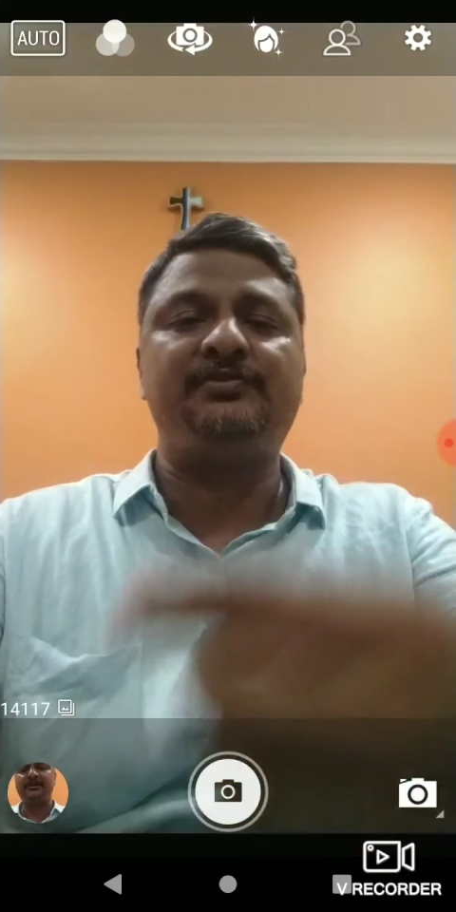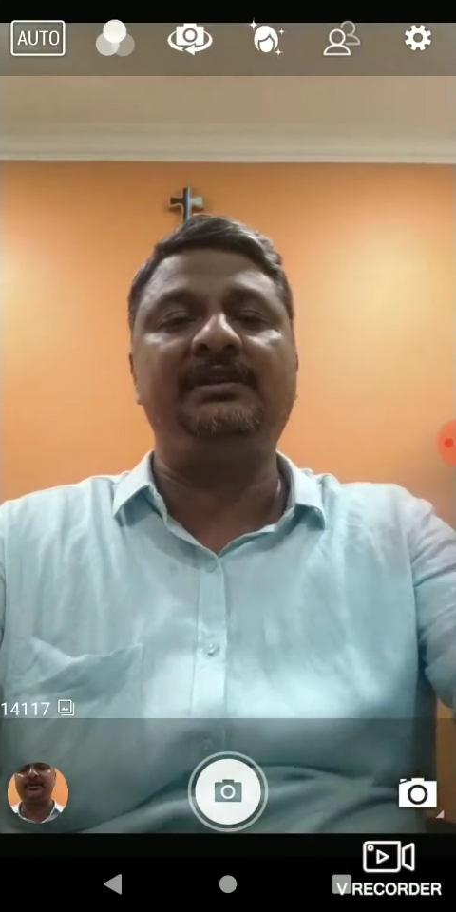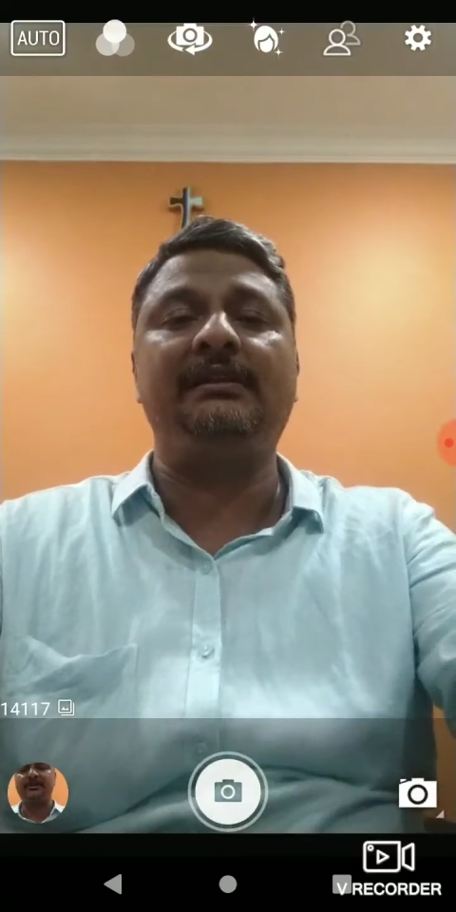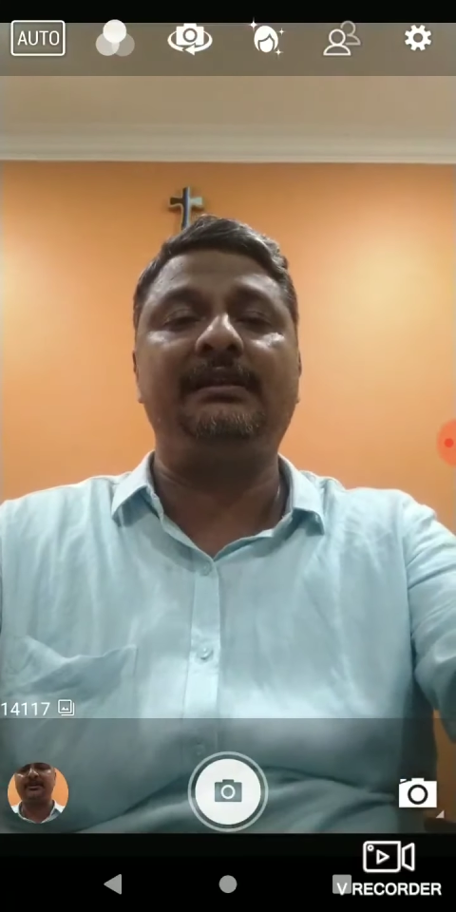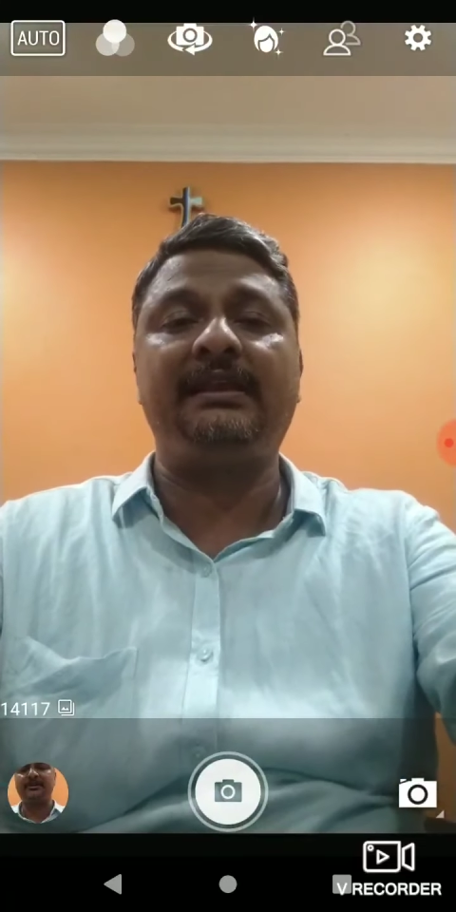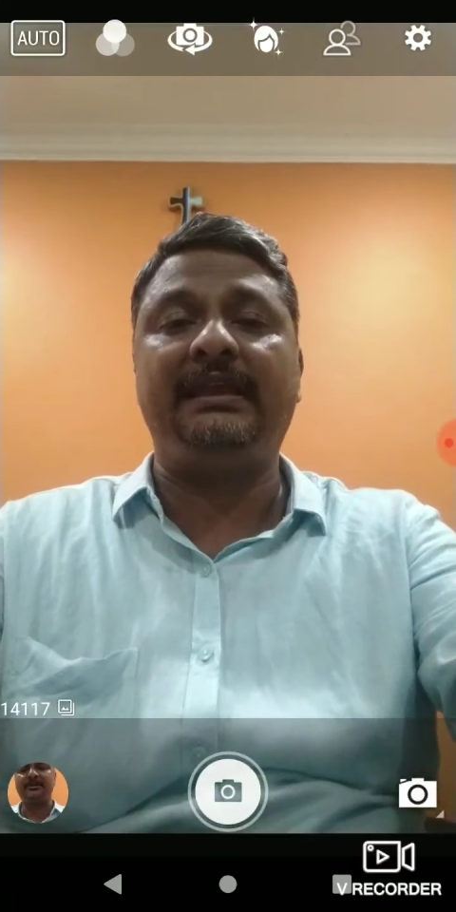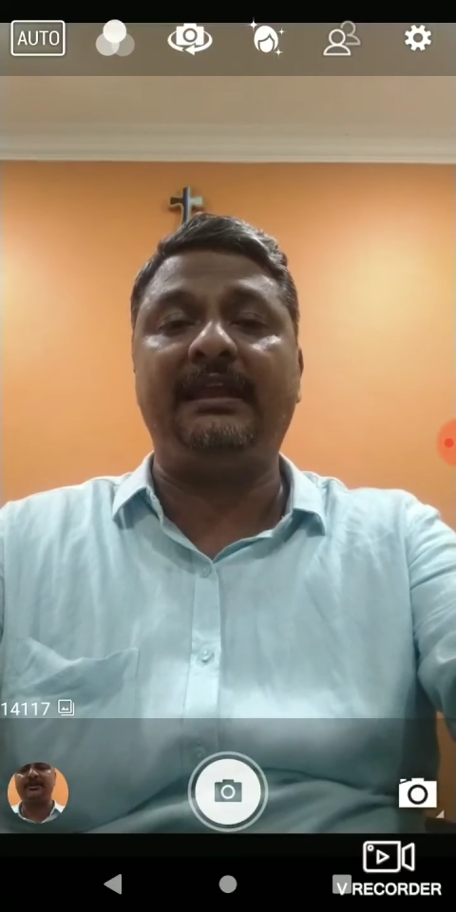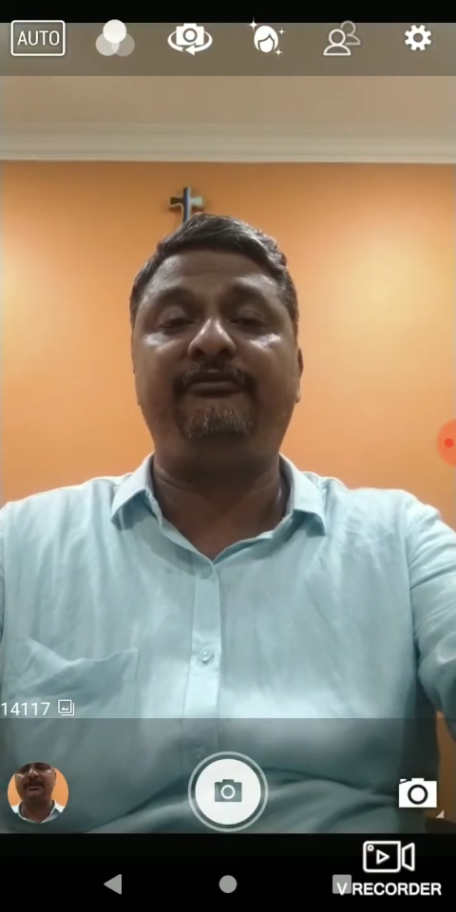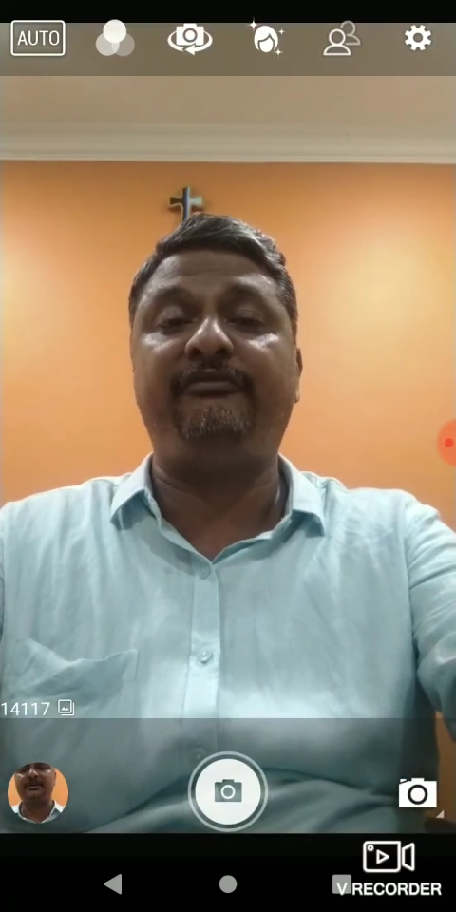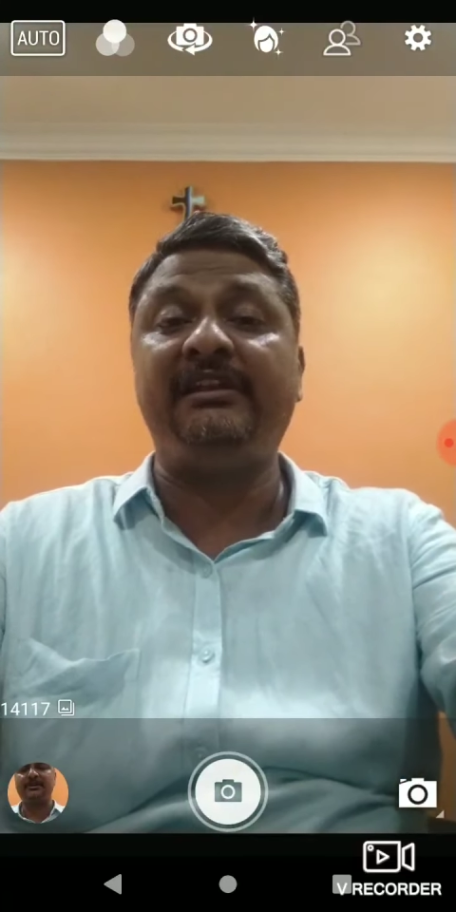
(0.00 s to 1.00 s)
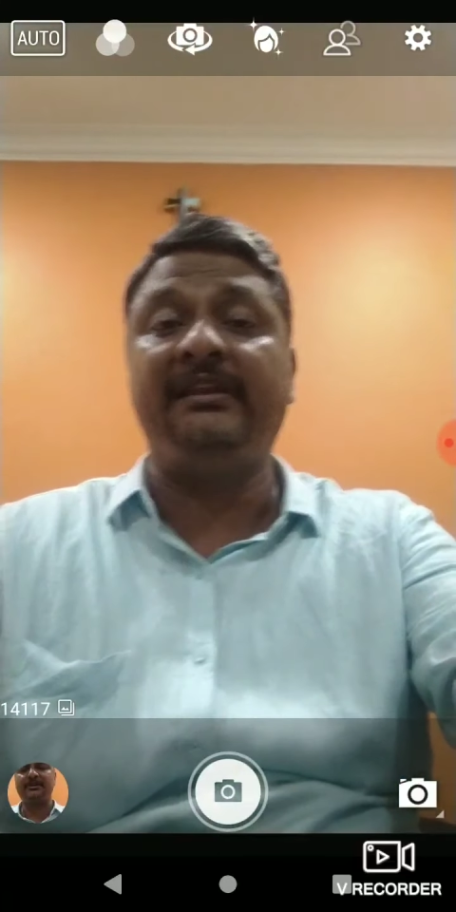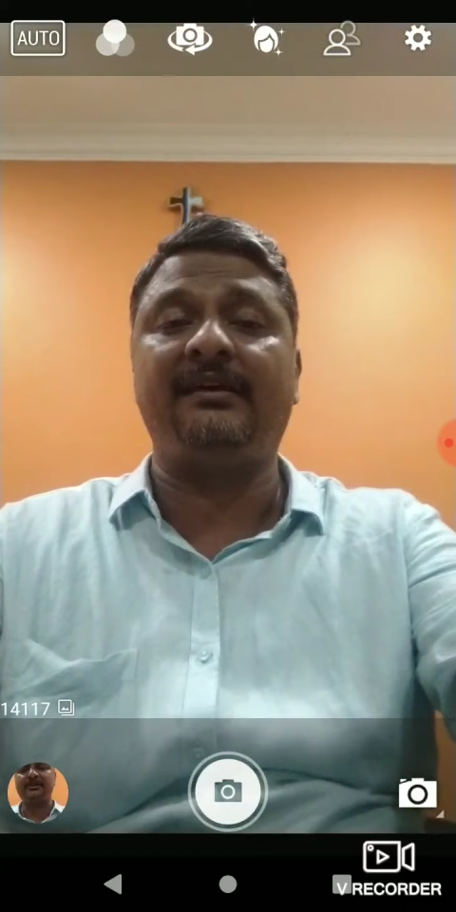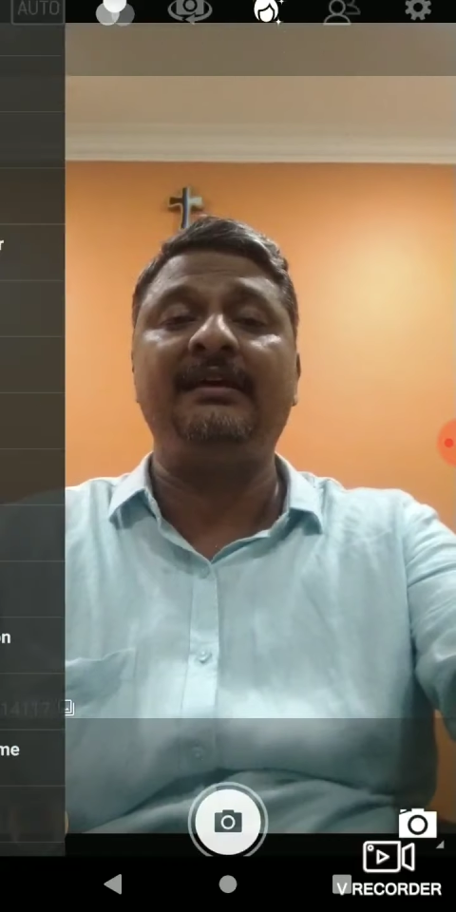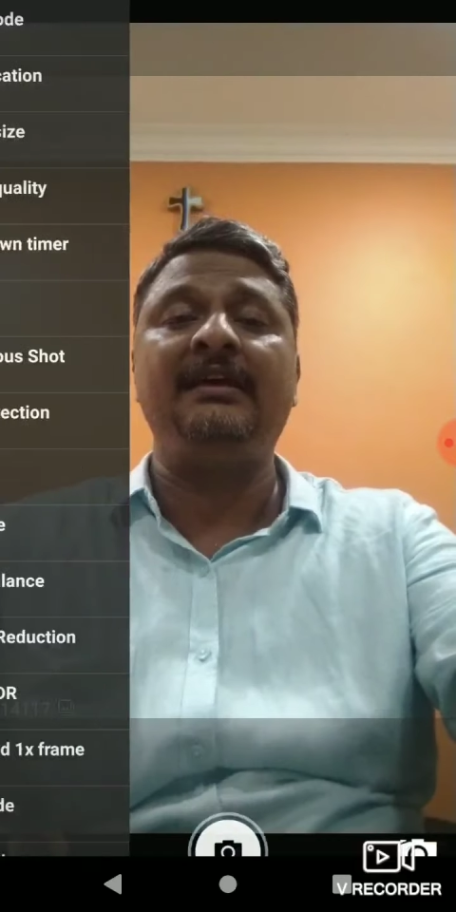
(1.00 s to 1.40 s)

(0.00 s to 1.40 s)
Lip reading: will get filled.